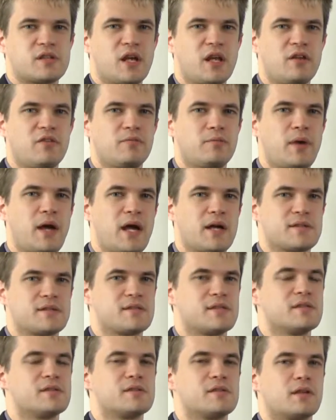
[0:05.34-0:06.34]
set of
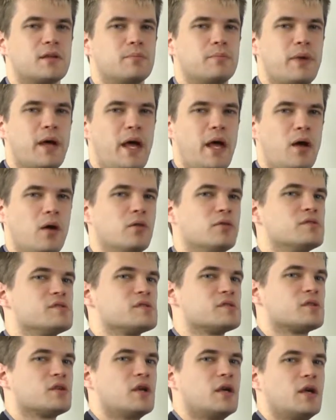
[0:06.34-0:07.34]
masses in
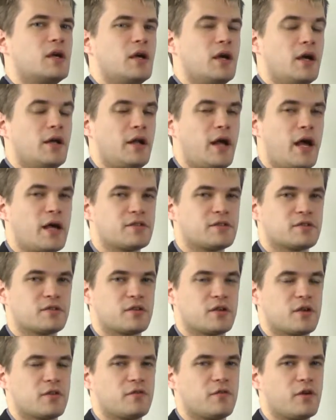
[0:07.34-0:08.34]
pounds and asked
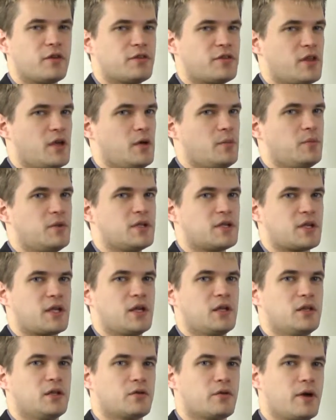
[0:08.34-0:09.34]
to convert them into
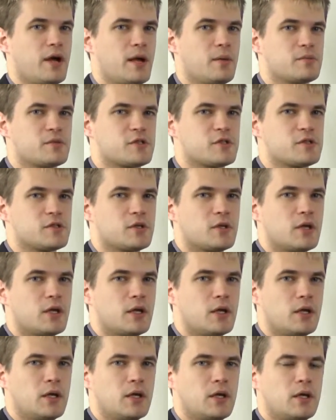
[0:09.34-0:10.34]
kilograms.
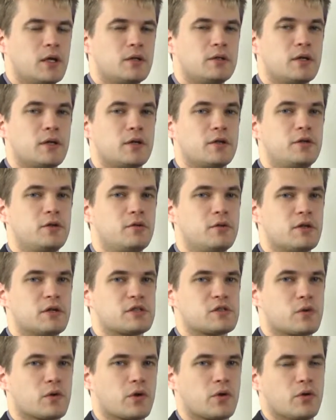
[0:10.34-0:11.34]
Now to do
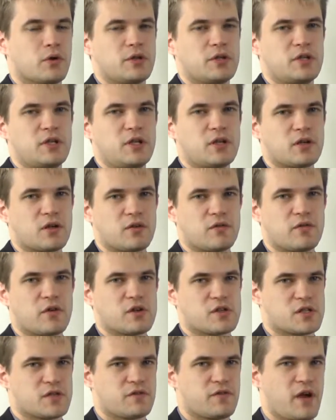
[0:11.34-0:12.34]
this, we're going to need a
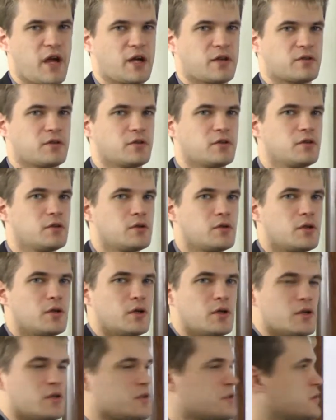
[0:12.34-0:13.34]
conversion factor,
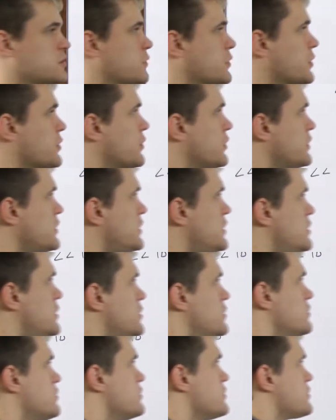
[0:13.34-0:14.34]
so we're going to
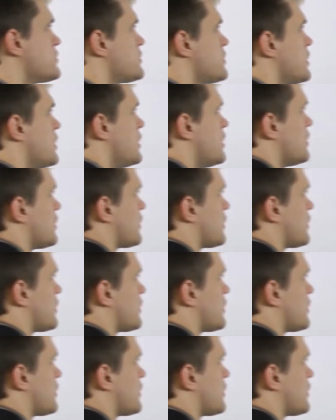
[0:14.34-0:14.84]
use